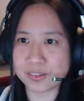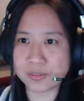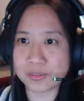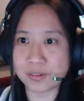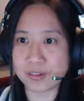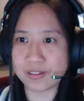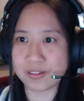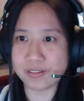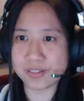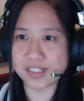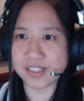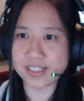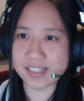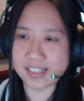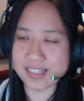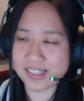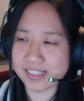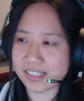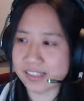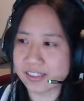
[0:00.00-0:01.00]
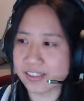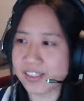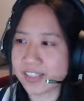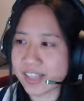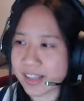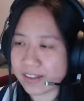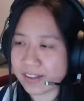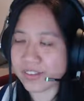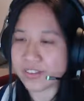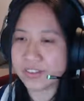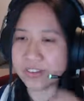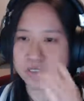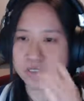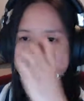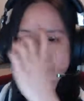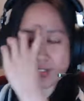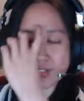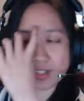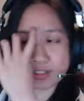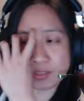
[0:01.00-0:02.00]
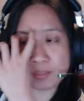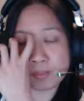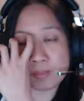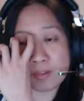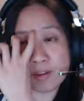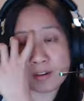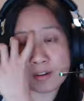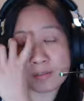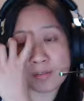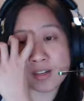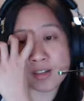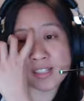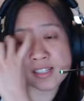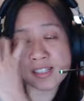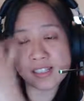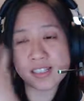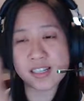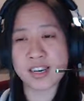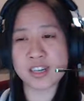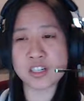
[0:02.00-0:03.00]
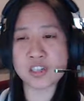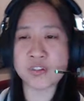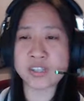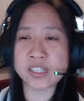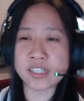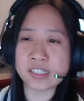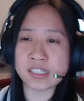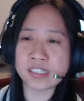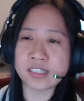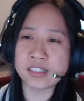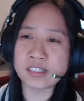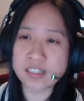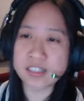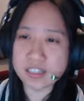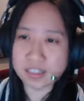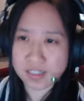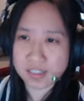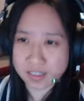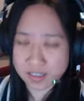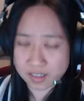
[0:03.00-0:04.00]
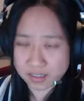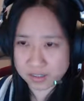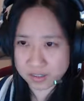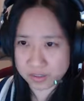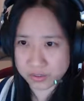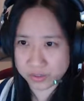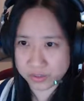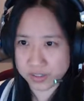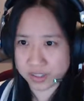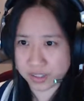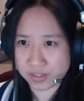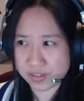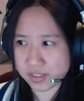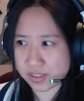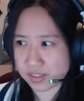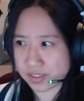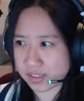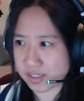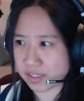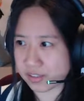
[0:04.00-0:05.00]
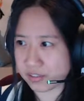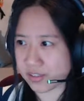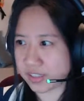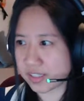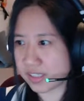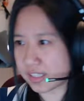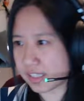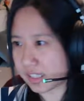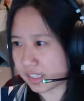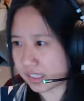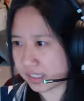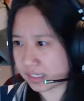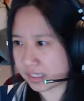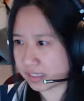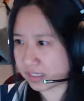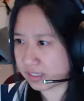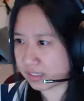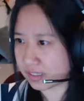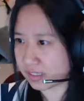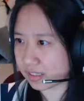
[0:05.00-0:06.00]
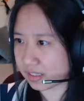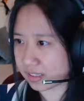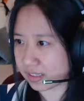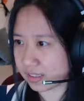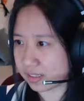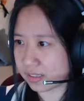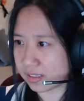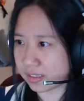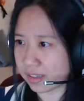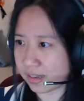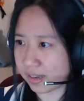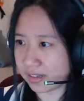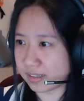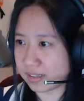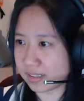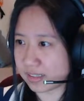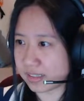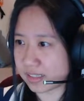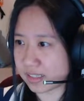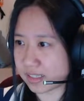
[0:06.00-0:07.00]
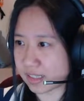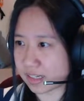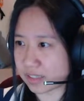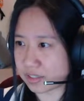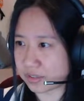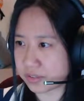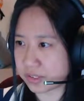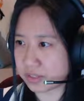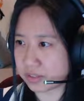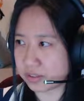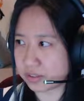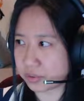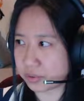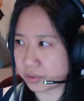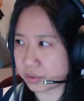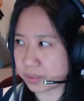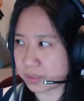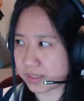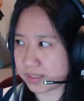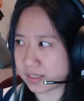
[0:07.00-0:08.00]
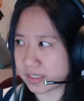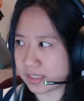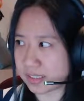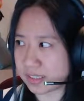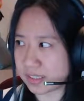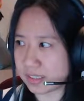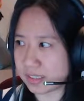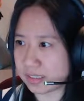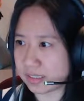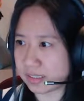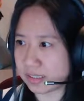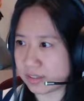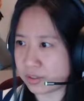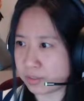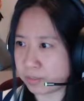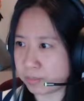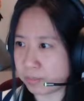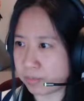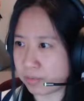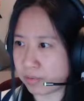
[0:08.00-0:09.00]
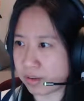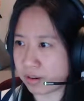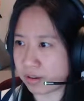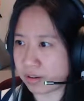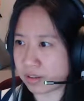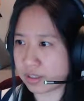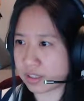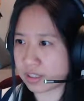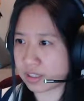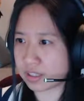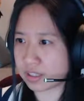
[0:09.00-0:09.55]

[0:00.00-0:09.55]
witnessing the death of Tatoeba was actually in 2017, and this is actually documented in the blog.